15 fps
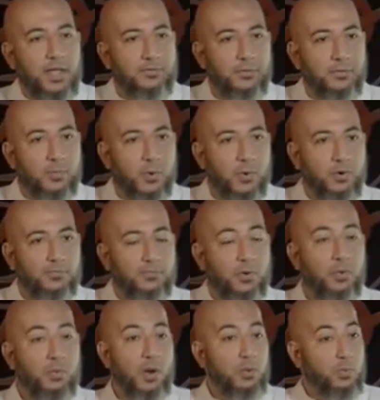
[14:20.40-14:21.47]
from porn for
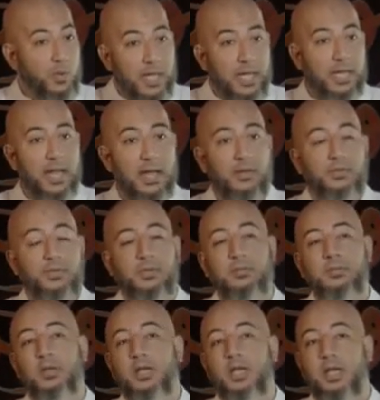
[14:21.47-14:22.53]
1 week now, so I'm
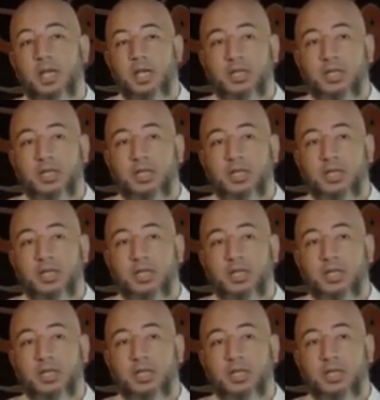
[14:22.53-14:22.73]
going to